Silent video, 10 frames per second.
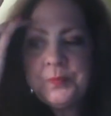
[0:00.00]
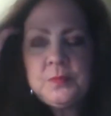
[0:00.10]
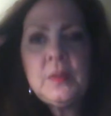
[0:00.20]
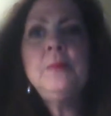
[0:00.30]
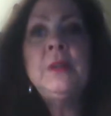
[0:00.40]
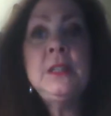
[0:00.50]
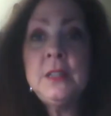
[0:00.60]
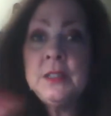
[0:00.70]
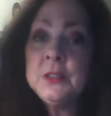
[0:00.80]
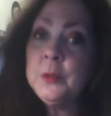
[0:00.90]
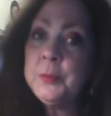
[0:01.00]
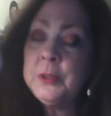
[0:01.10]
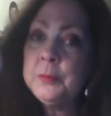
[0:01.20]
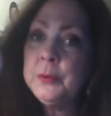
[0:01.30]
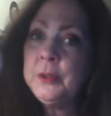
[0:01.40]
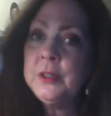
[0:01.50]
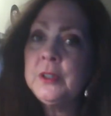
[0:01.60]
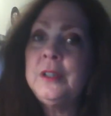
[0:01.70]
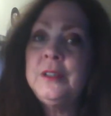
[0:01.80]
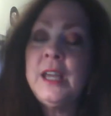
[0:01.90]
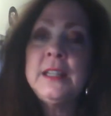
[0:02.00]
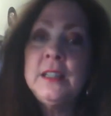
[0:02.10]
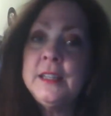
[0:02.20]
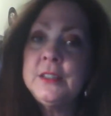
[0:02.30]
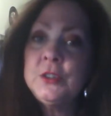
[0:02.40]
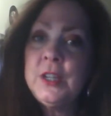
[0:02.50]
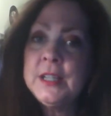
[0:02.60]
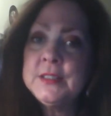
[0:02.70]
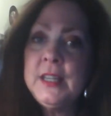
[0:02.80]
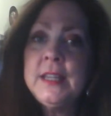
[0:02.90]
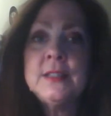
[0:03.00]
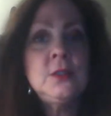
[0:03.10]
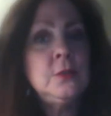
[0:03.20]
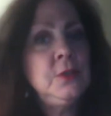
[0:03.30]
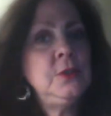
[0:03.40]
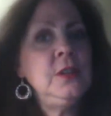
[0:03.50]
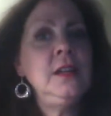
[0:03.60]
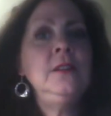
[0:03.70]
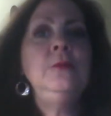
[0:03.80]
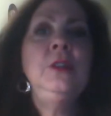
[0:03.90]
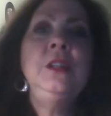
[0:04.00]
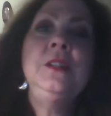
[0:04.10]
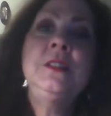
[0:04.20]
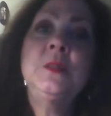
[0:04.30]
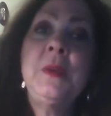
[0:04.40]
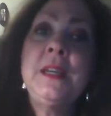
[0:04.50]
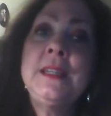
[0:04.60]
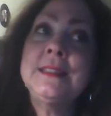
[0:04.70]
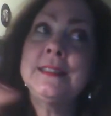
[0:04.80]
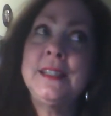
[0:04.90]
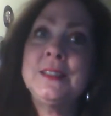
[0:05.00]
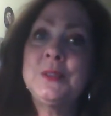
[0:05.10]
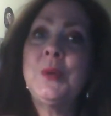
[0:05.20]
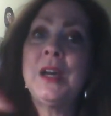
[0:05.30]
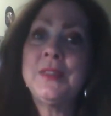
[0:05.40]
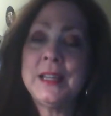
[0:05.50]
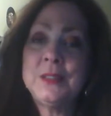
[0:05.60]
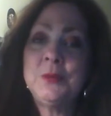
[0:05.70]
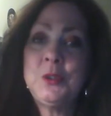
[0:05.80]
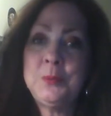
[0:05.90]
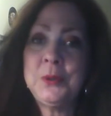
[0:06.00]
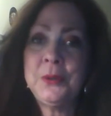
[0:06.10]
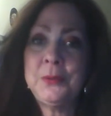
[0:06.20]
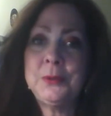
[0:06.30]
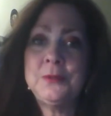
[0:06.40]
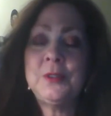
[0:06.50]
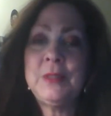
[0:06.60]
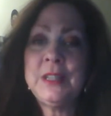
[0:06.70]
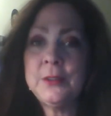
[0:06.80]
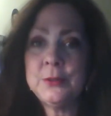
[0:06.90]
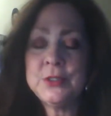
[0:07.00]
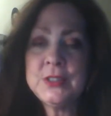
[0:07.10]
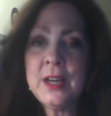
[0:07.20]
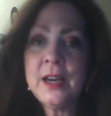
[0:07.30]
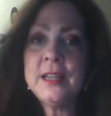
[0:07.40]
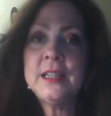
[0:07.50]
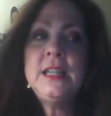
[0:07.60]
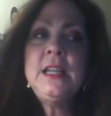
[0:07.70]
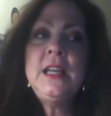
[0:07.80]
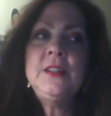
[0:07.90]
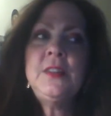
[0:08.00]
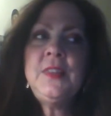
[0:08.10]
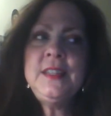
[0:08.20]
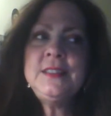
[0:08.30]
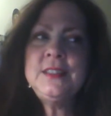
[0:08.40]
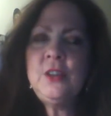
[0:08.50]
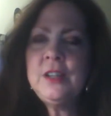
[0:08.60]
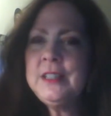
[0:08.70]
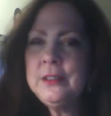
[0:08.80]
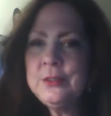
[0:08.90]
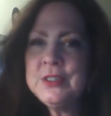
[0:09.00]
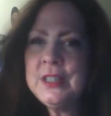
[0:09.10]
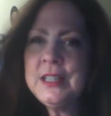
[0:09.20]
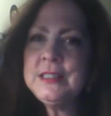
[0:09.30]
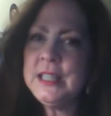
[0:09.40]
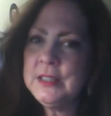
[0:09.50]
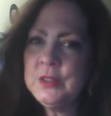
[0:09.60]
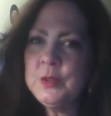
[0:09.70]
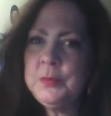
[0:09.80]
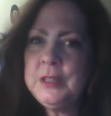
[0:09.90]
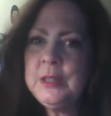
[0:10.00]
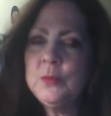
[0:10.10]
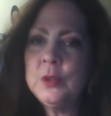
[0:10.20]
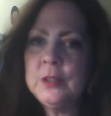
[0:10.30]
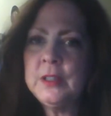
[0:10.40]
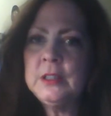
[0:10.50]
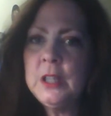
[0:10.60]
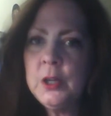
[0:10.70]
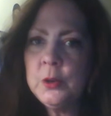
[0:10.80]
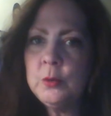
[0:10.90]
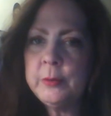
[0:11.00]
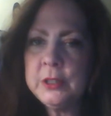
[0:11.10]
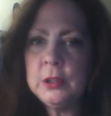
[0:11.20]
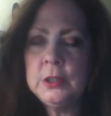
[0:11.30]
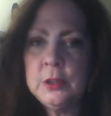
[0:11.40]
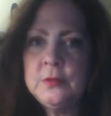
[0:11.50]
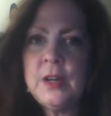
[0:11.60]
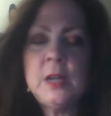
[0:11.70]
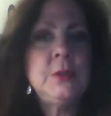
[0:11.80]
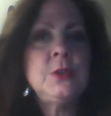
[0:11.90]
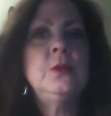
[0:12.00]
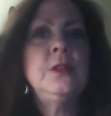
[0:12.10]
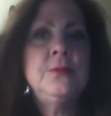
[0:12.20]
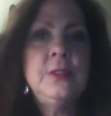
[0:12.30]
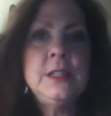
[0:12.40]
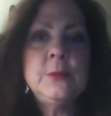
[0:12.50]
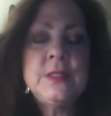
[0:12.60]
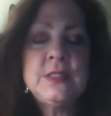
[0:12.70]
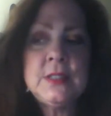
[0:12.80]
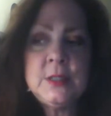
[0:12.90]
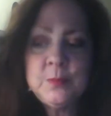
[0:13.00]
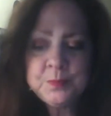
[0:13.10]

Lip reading: but it does open a portal, and like attracts like. So if you're not in a really good space, guess what? That's what you pull through from the other side. The things that are on the other side tend to be more of a low, what we call low vibratory frequency.